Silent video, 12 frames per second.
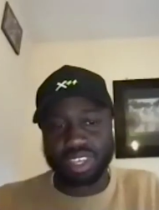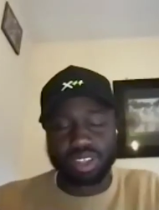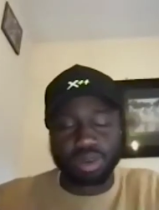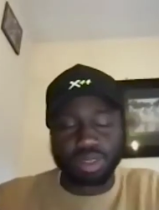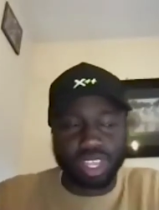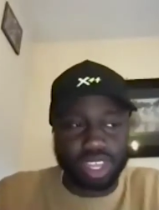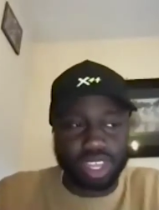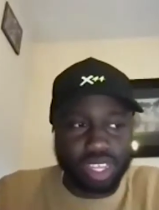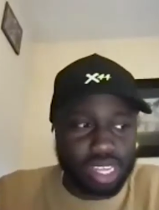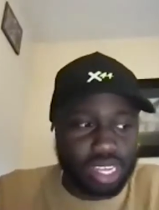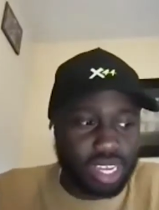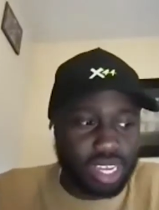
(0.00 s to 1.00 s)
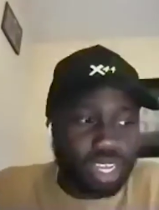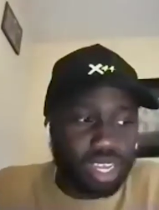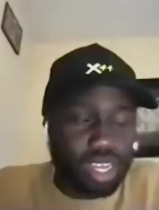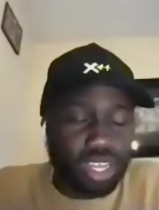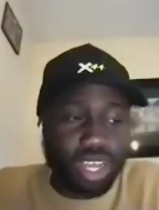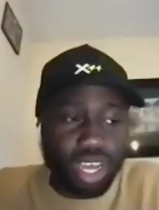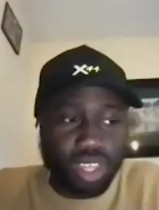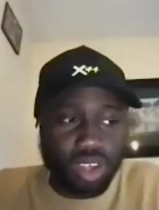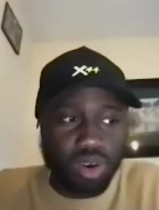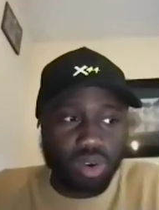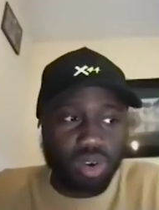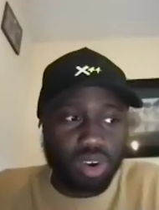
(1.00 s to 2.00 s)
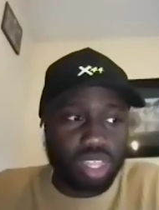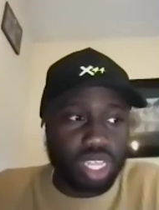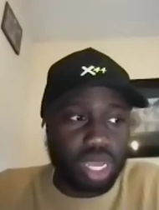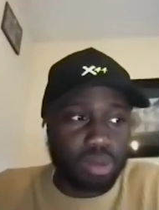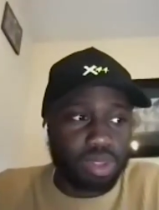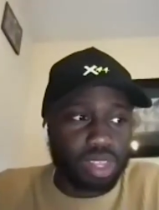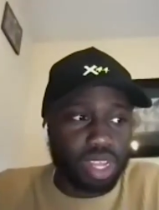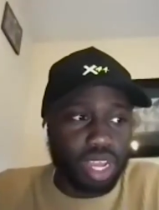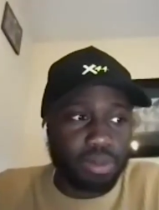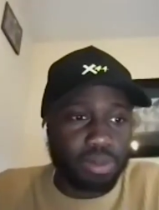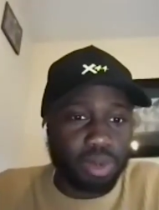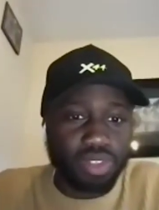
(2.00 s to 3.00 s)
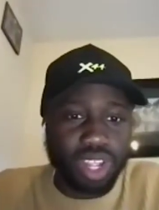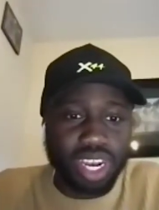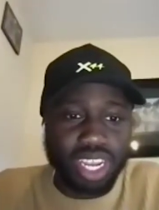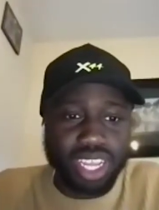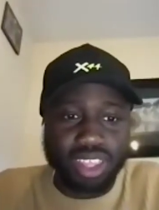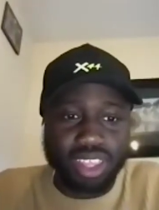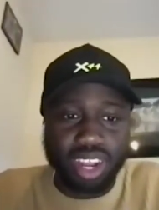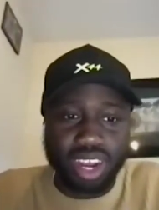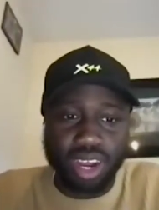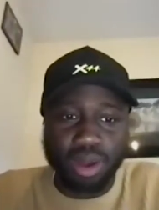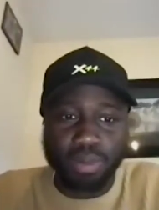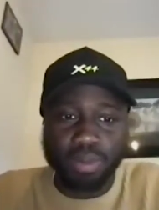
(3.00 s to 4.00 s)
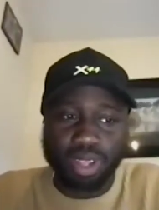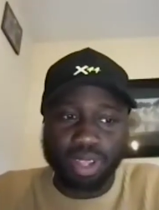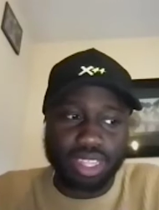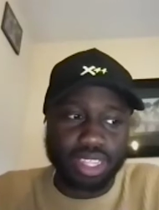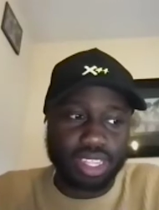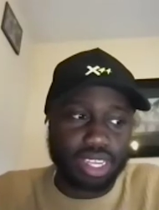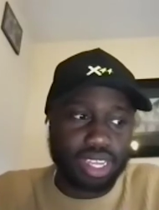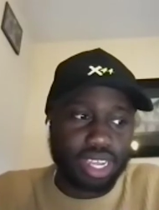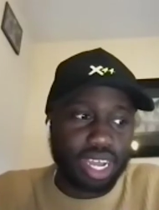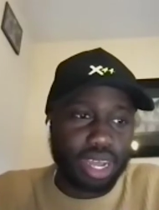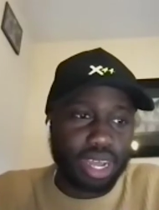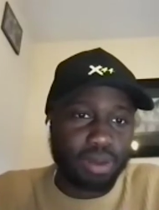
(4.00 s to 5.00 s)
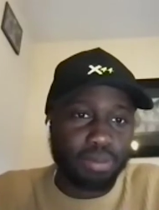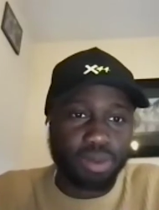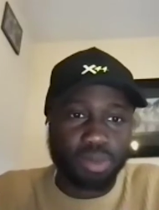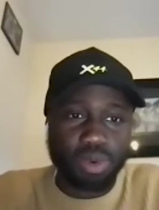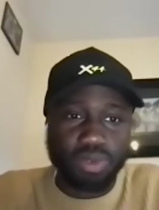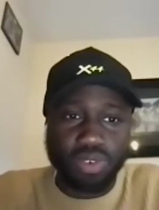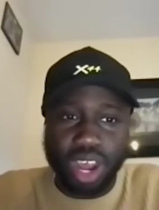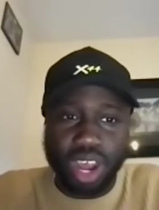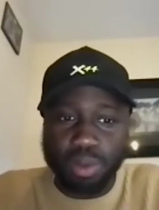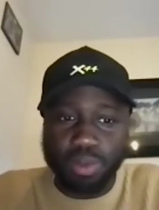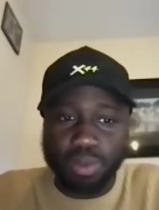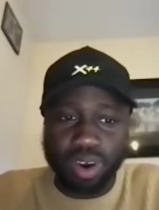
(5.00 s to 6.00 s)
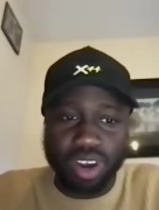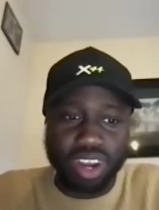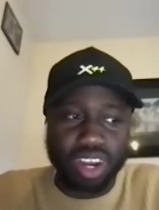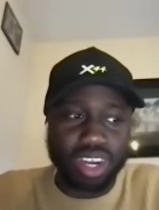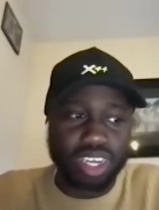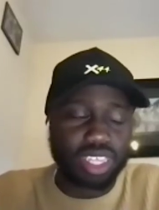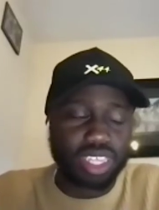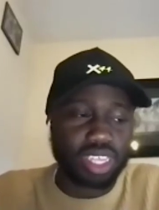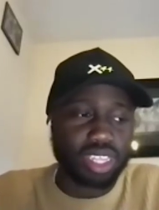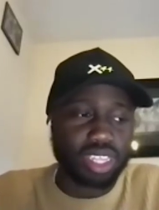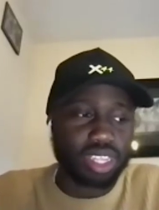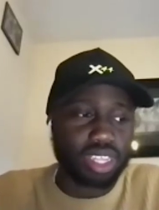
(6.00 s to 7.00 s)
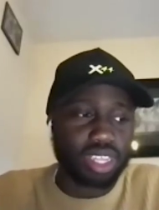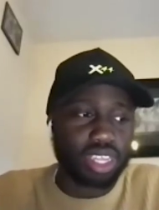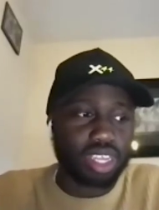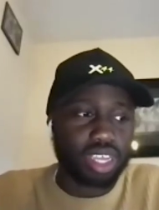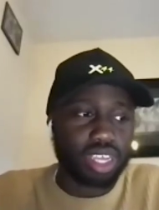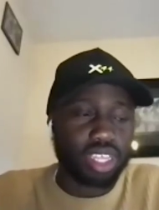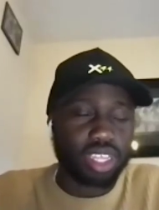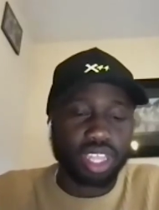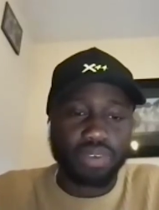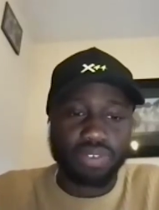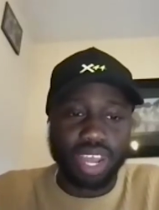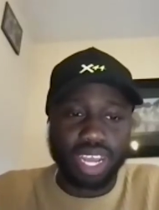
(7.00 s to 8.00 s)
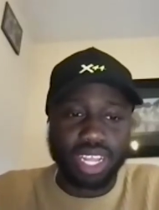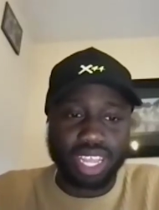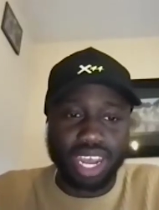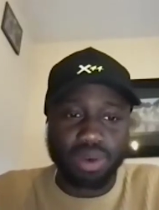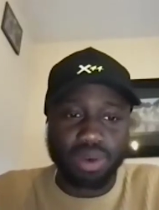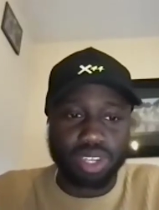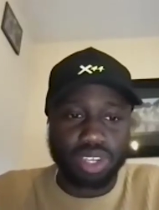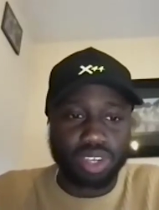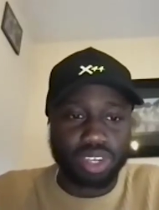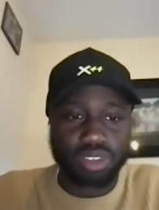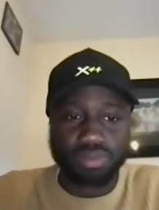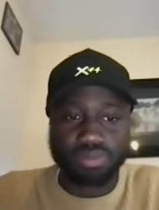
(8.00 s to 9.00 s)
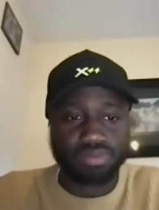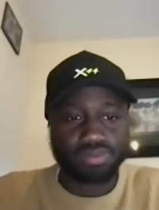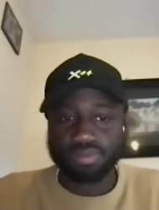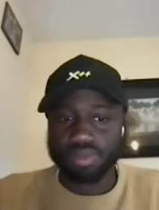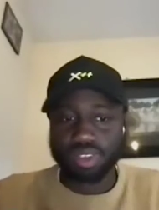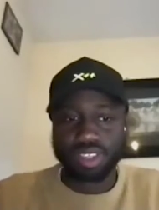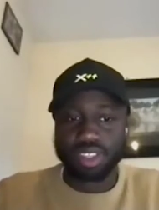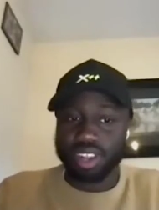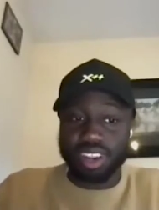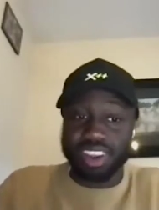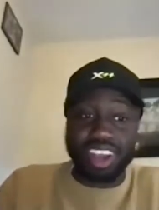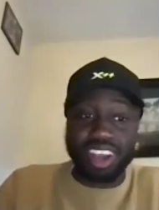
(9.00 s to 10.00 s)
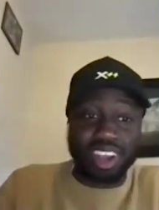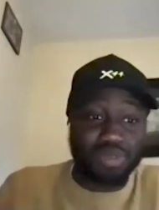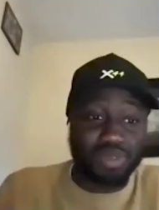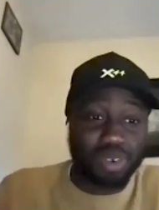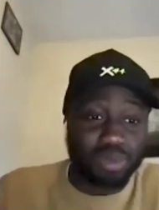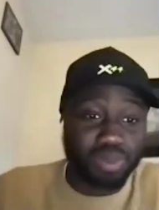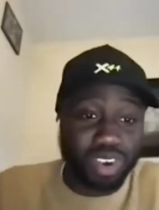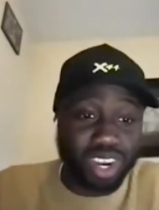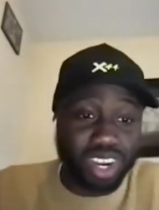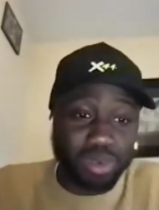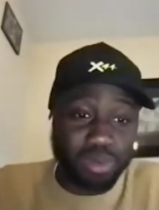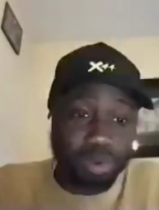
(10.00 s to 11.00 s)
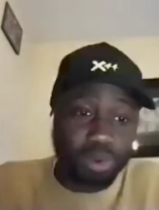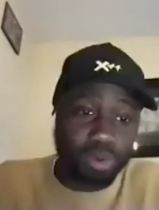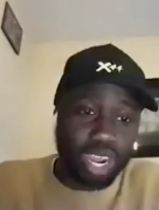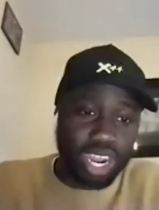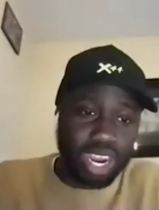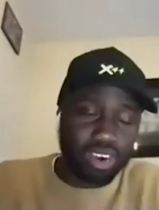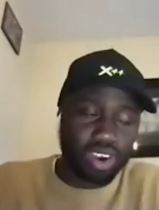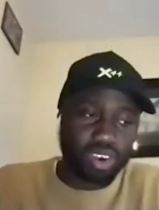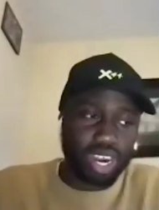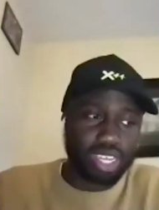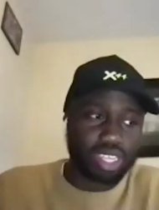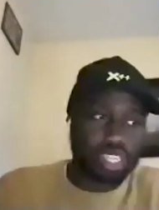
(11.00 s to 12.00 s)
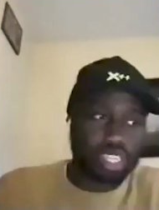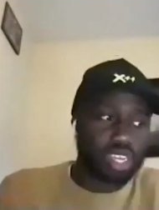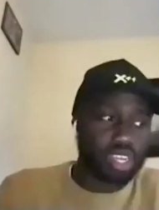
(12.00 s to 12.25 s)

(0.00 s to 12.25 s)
You know, the there's a whole concept um, of the lean startup and uh, minimal viable products and and stuff like that, which you can just learn from reading the book by Eric Ries